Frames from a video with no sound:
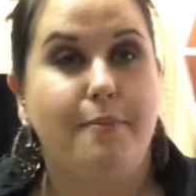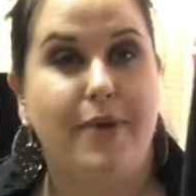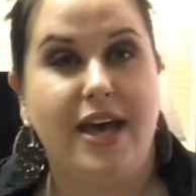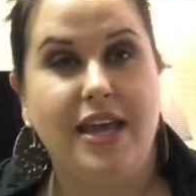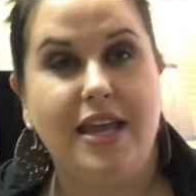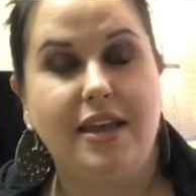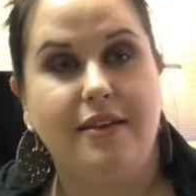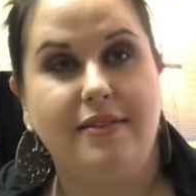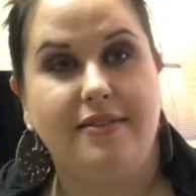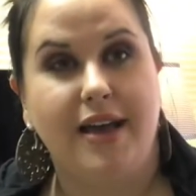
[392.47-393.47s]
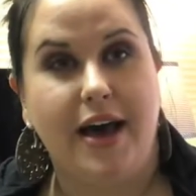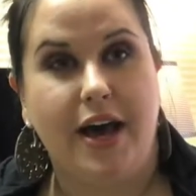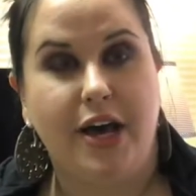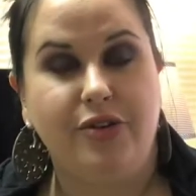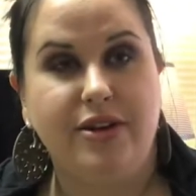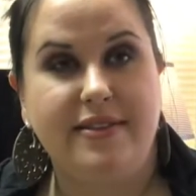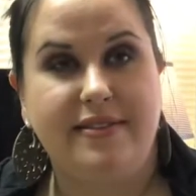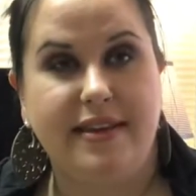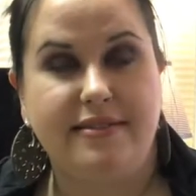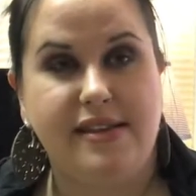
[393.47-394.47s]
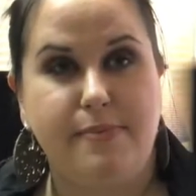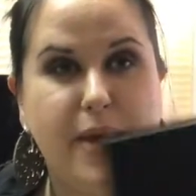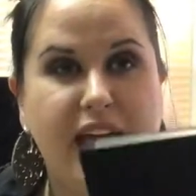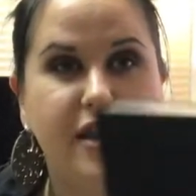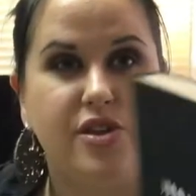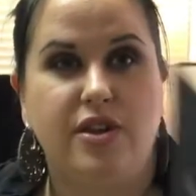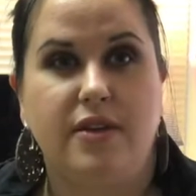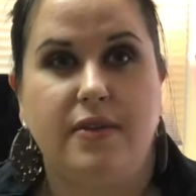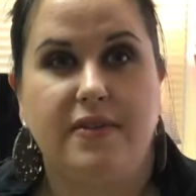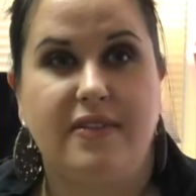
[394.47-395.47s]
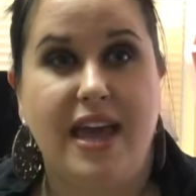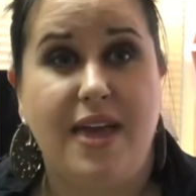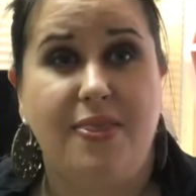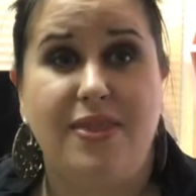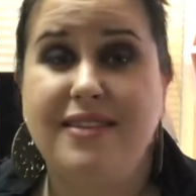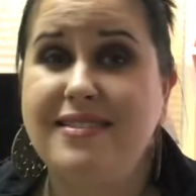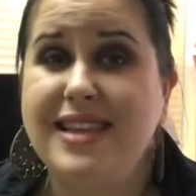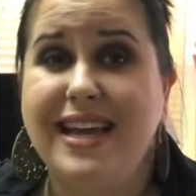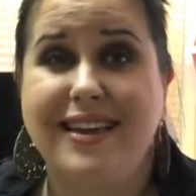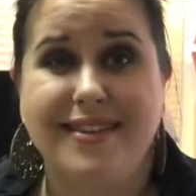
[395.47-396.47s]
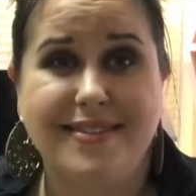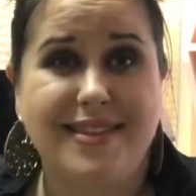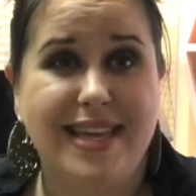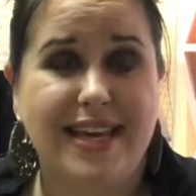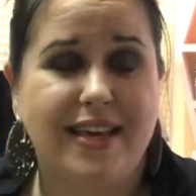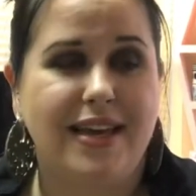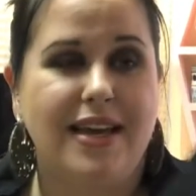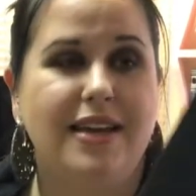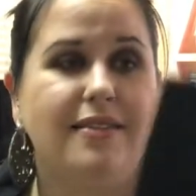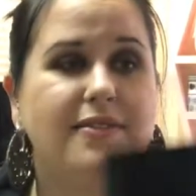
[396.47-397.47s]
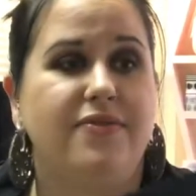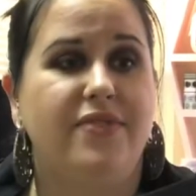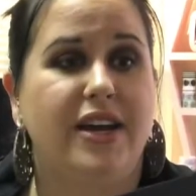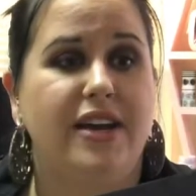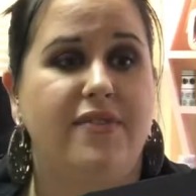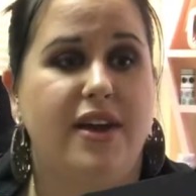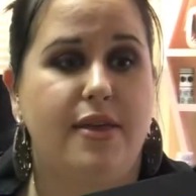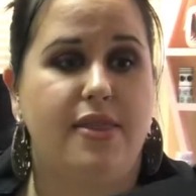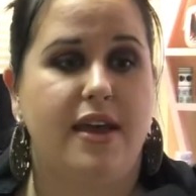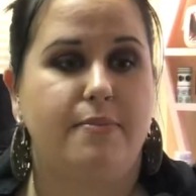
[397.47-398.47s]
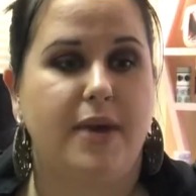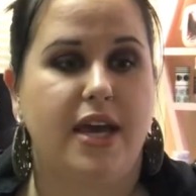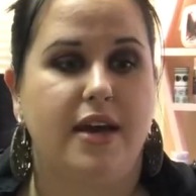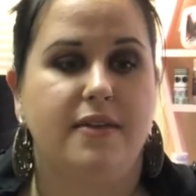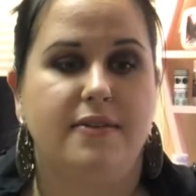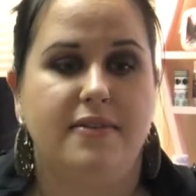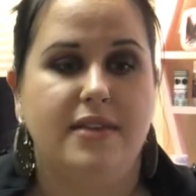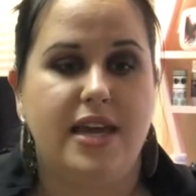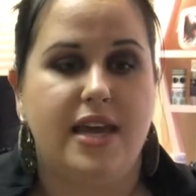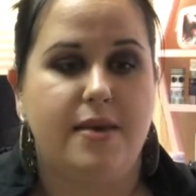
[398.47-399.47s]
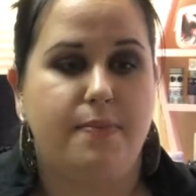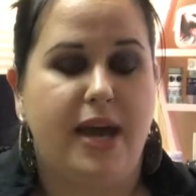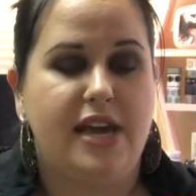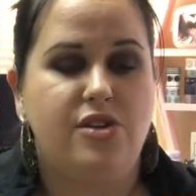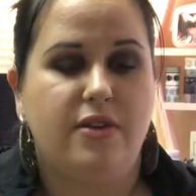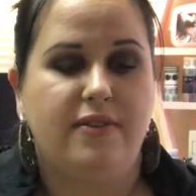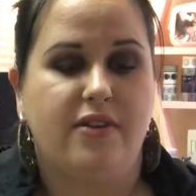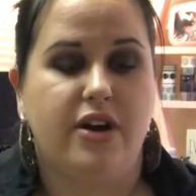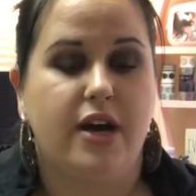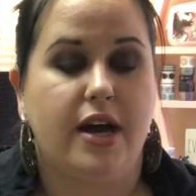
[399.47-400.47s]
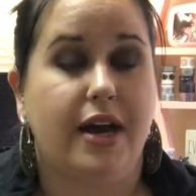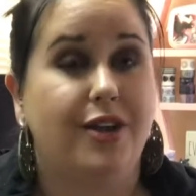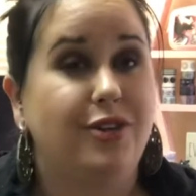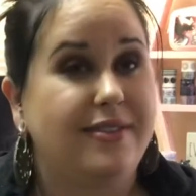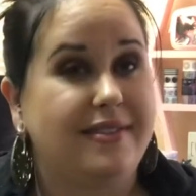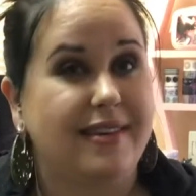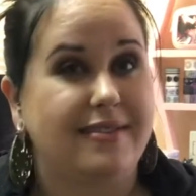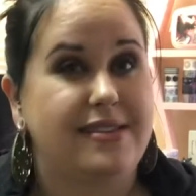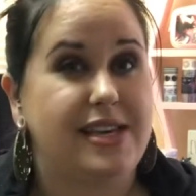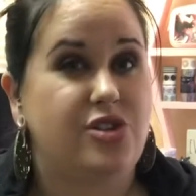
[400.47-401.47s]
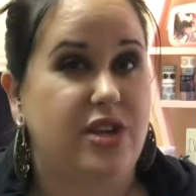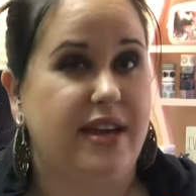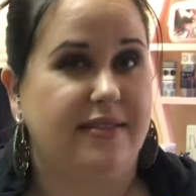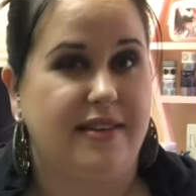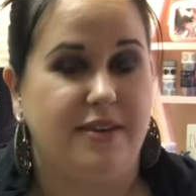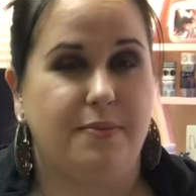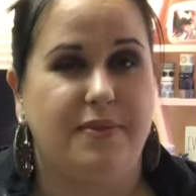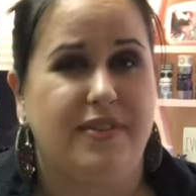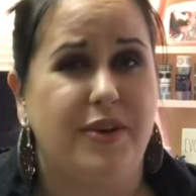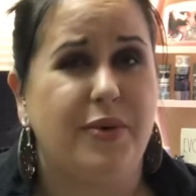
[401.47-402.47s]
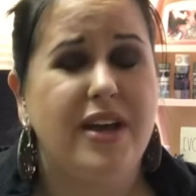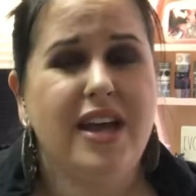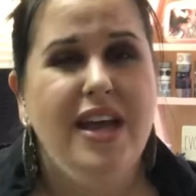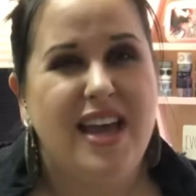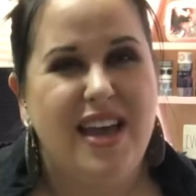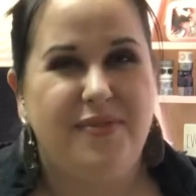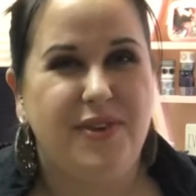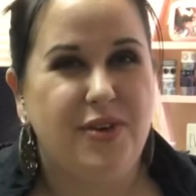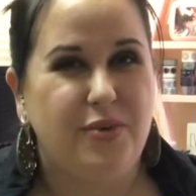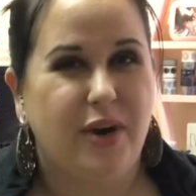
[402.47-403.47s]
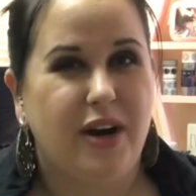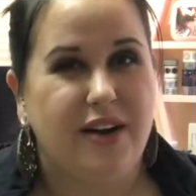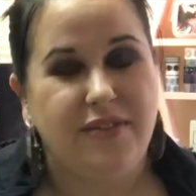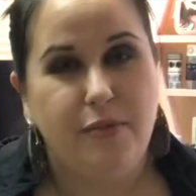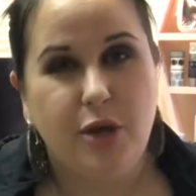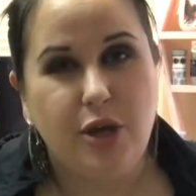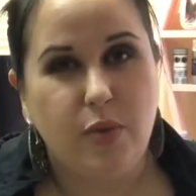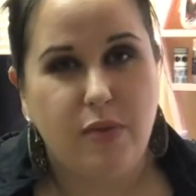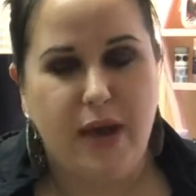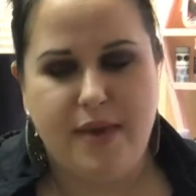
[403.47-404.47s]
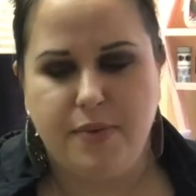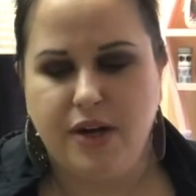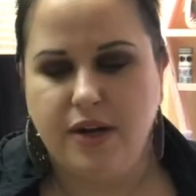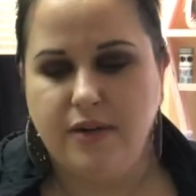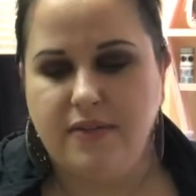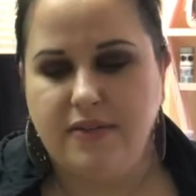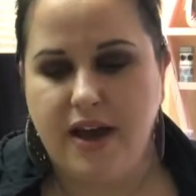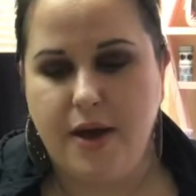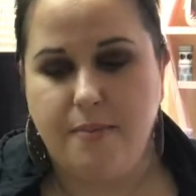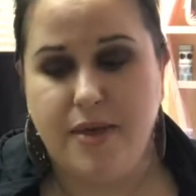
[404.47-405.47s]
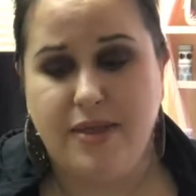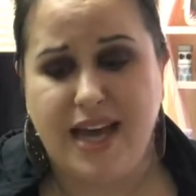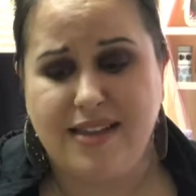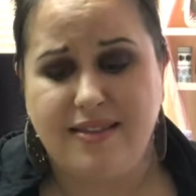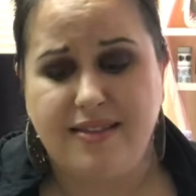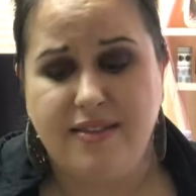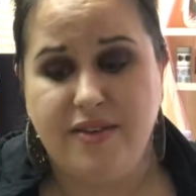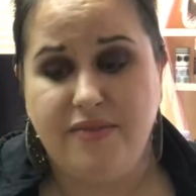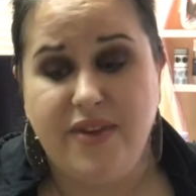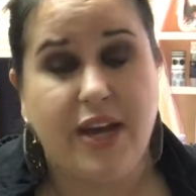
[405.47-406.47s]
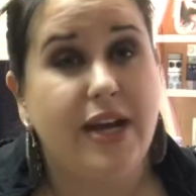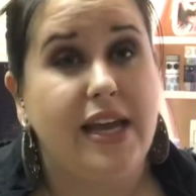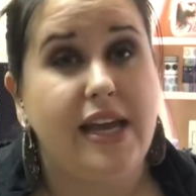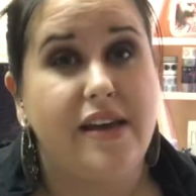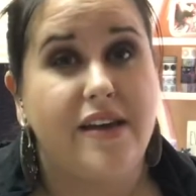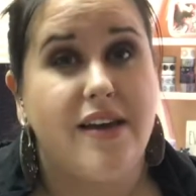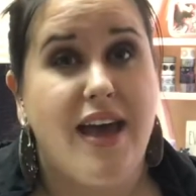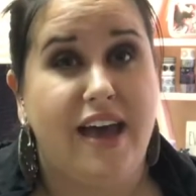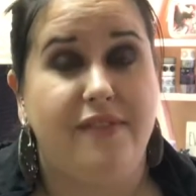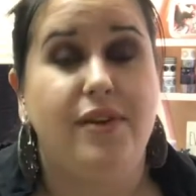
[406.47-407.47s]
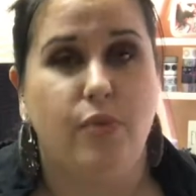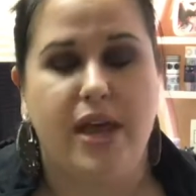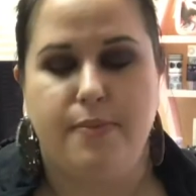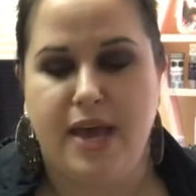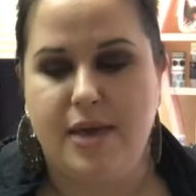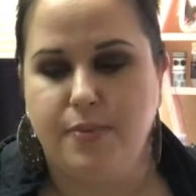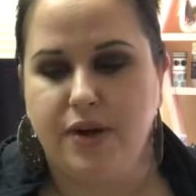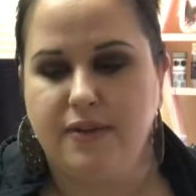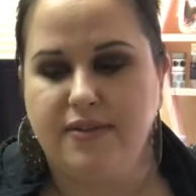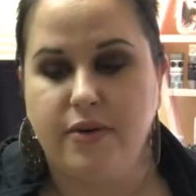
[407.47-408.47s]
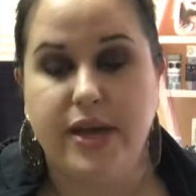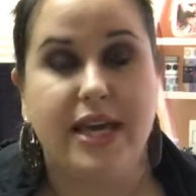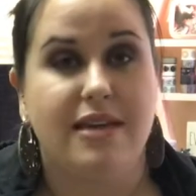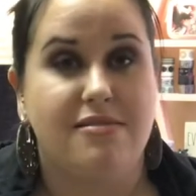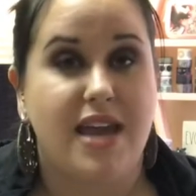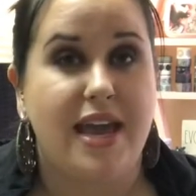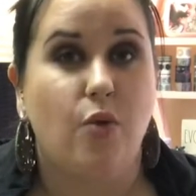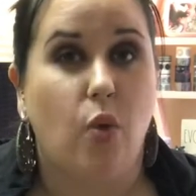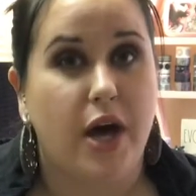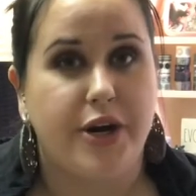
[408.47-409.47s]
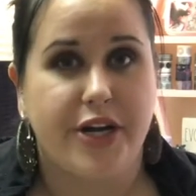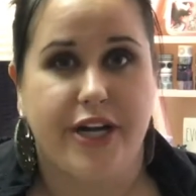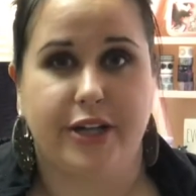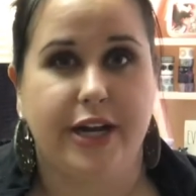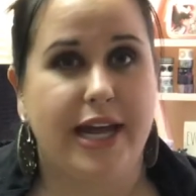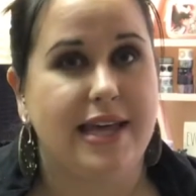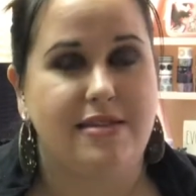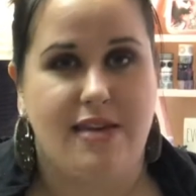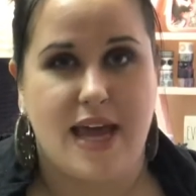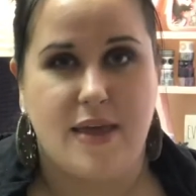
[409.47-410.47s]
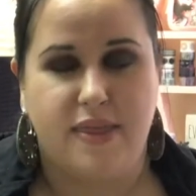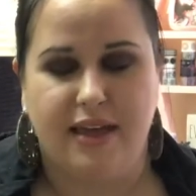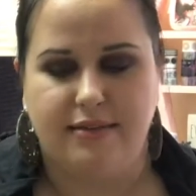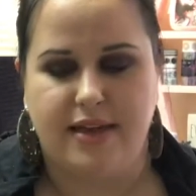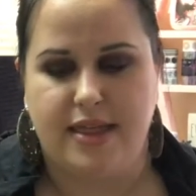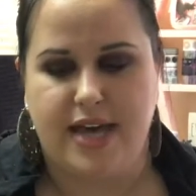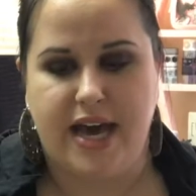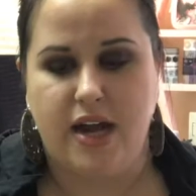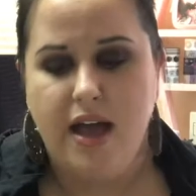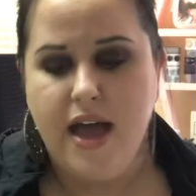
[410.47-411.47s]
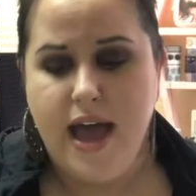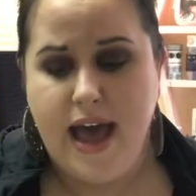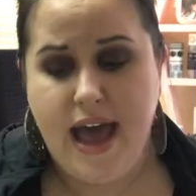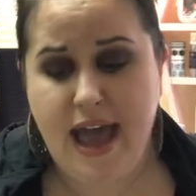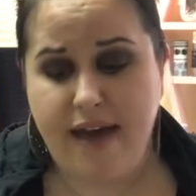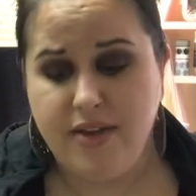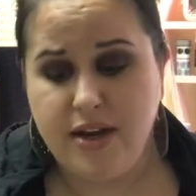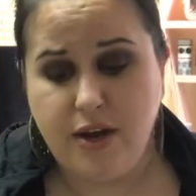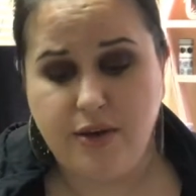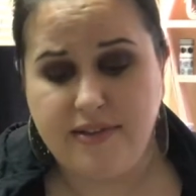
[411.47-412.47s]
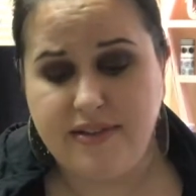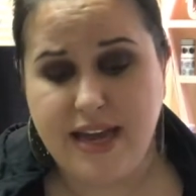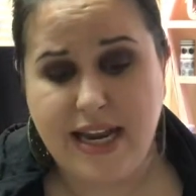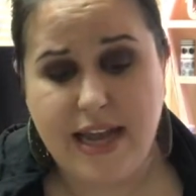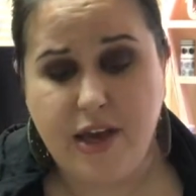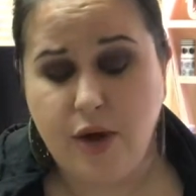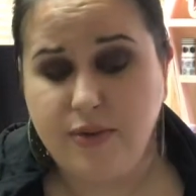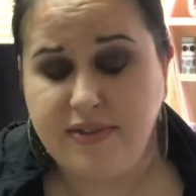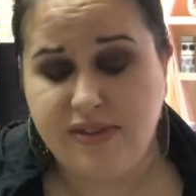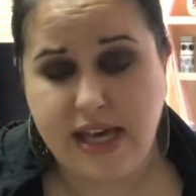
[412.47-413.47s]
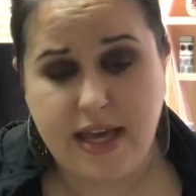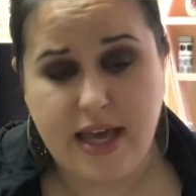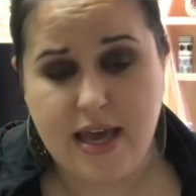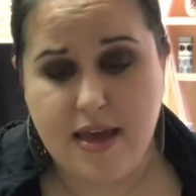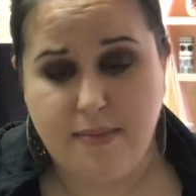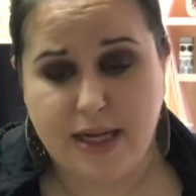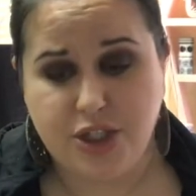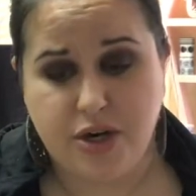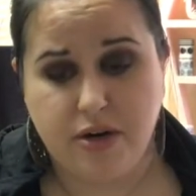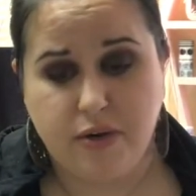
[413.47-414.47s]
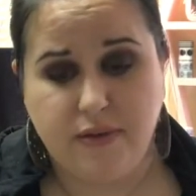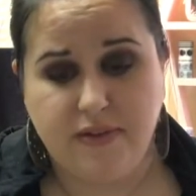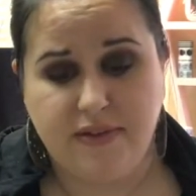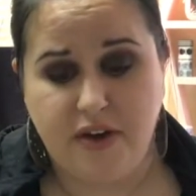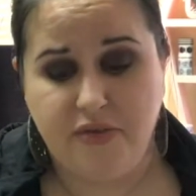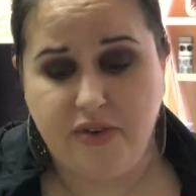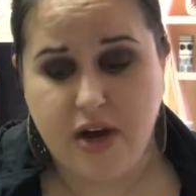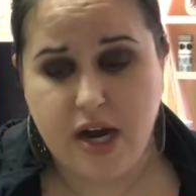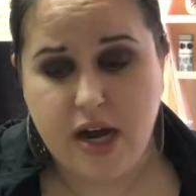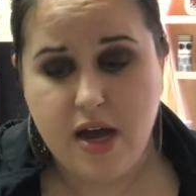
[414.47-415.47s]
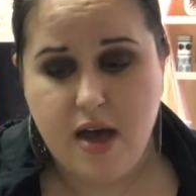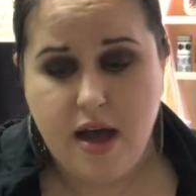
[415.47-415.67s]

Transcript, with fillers: But it is 160 pages, and this thing is thick. It is very, very thick because the pages are 160 GSM. So if you are familiar with papers, um, that's very heavyweight paper. So it can take watercolor, it can take things like that. I haven't noticed any ghosting in my journal so far.